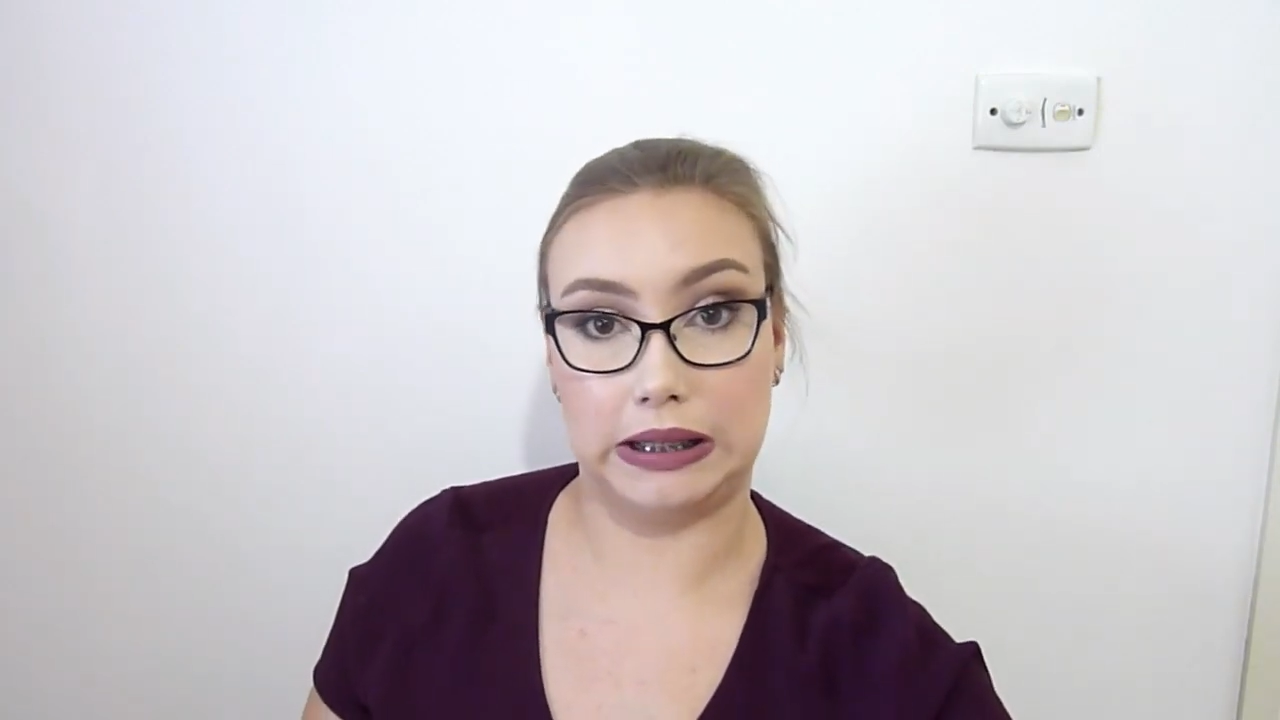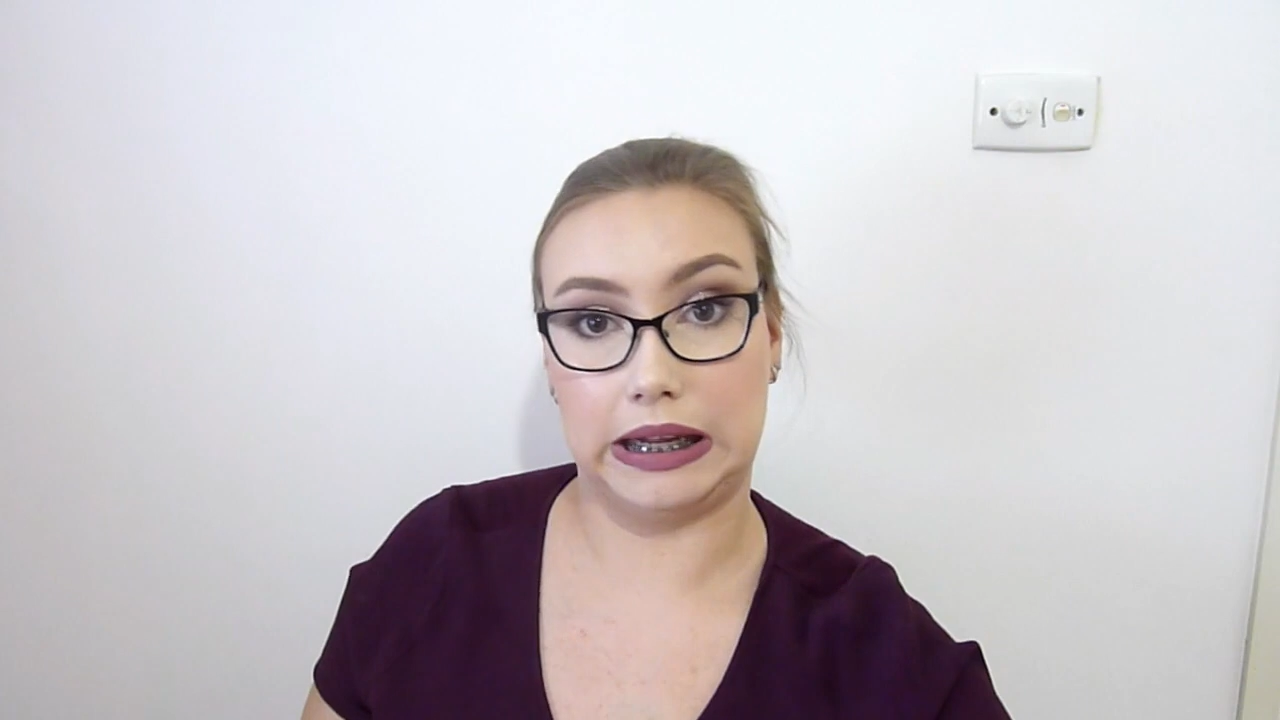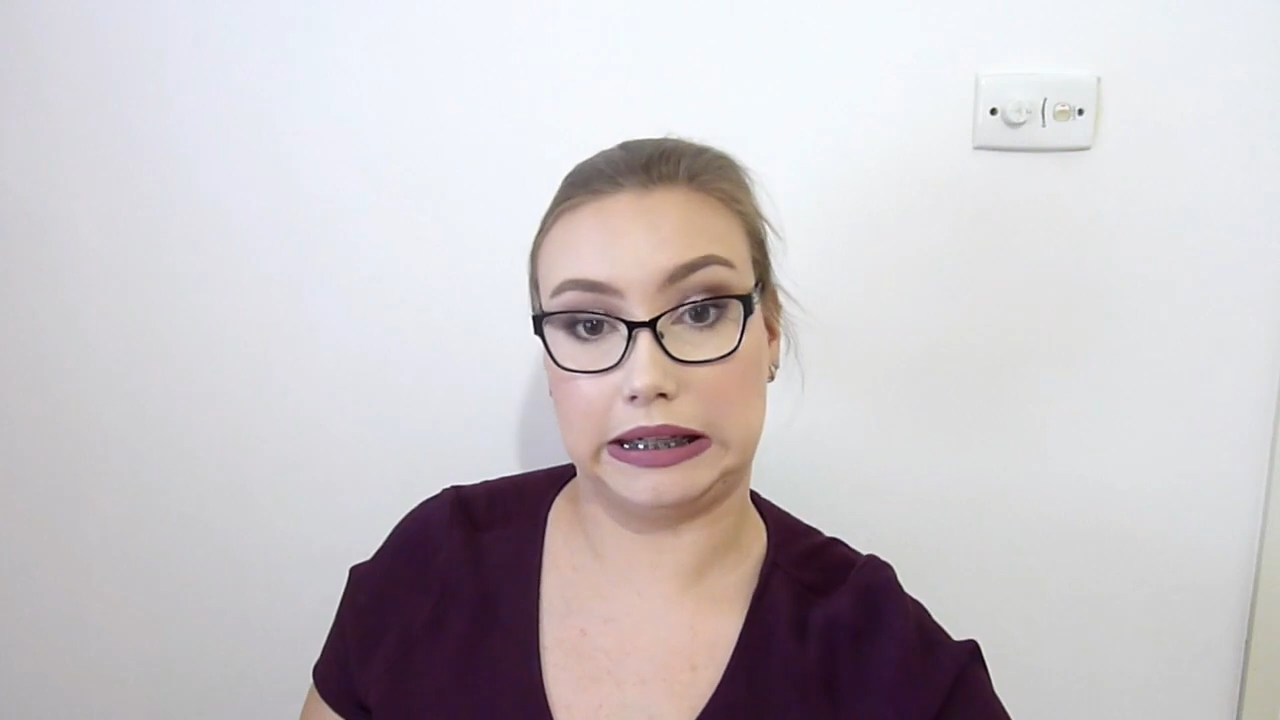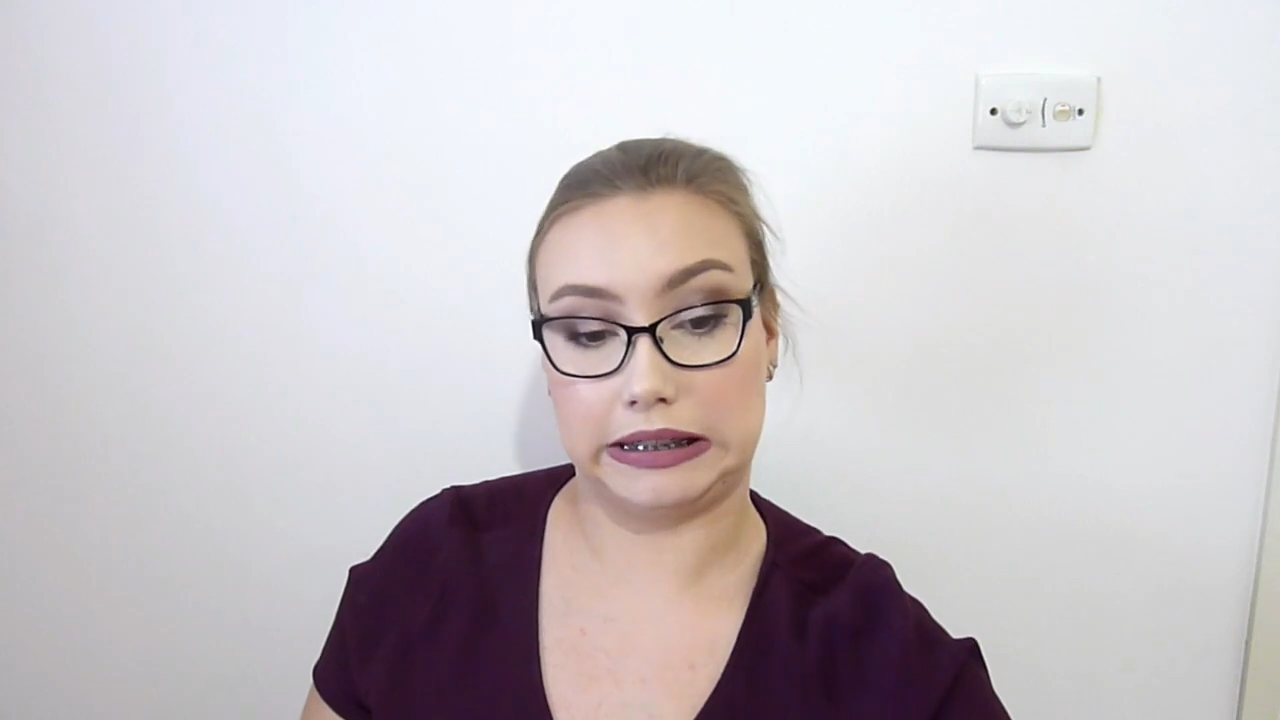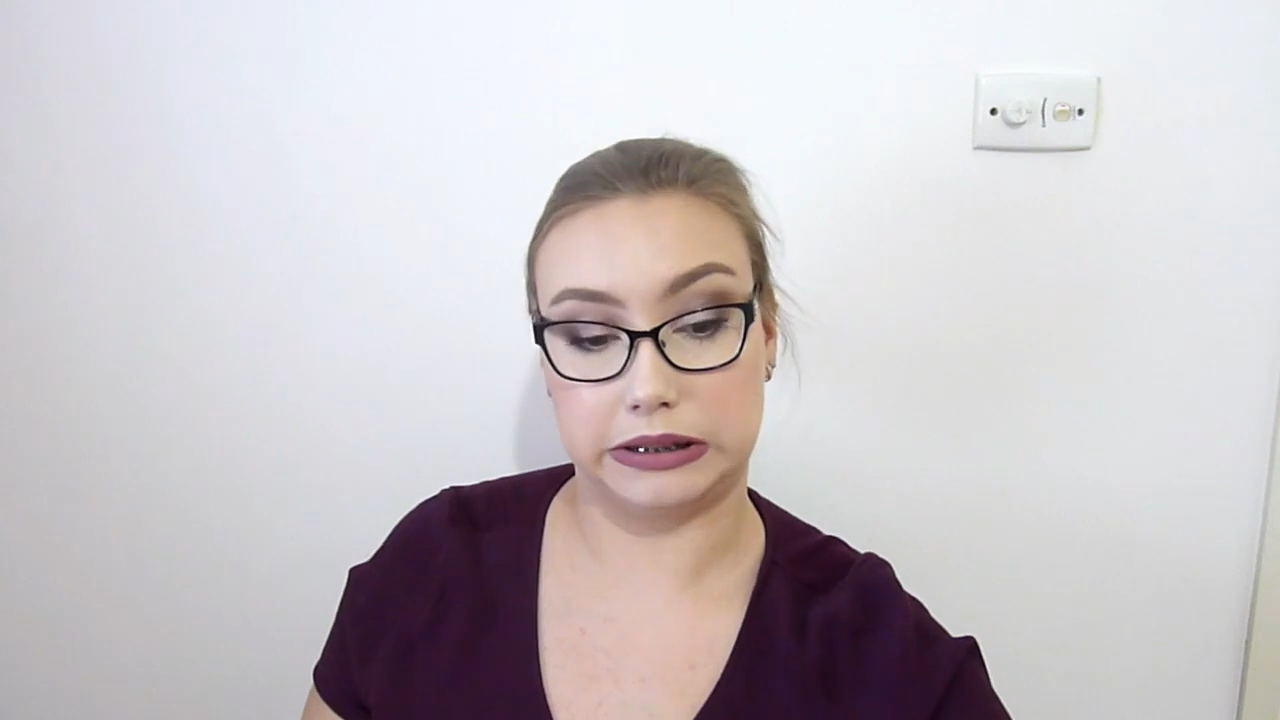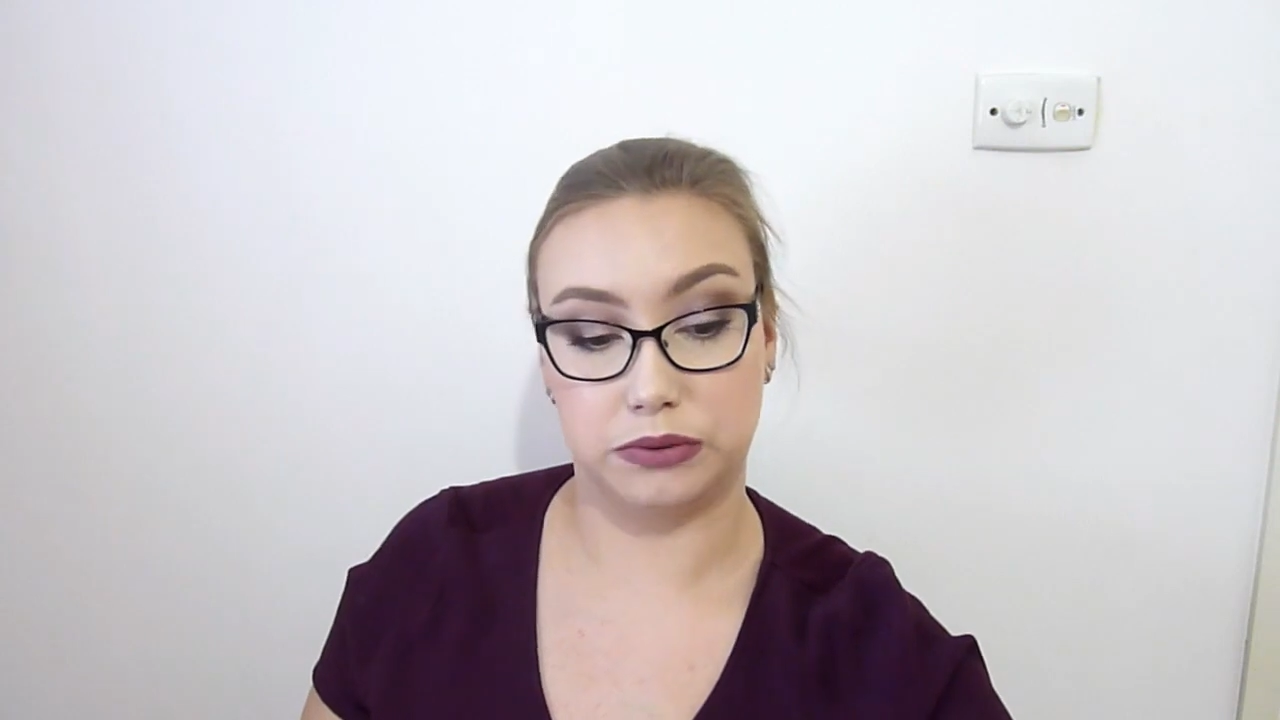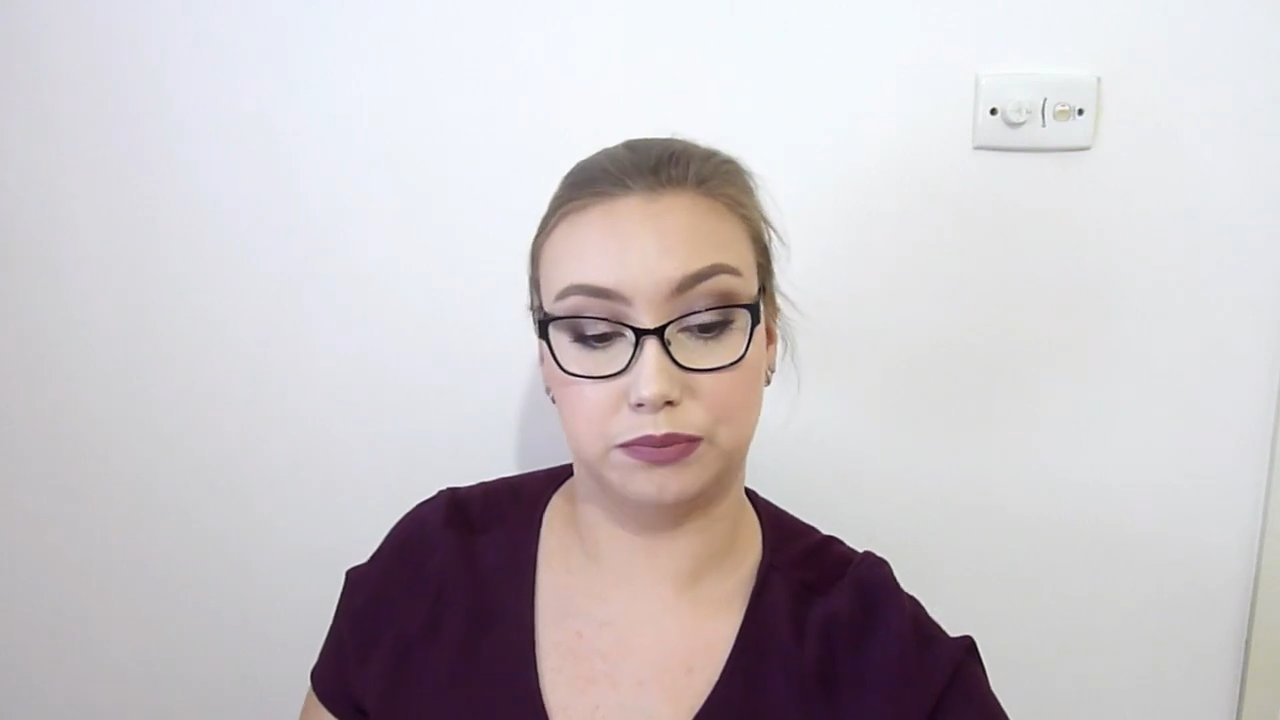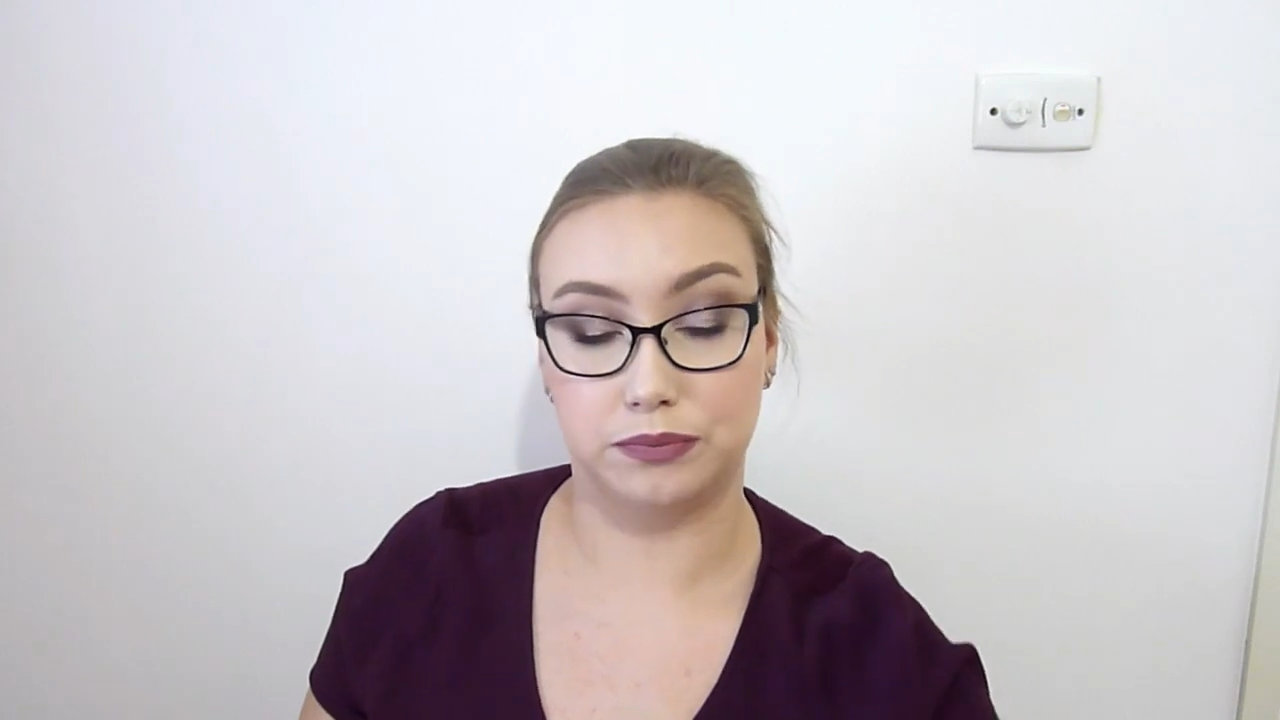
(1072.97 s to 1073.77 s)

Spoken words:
like it.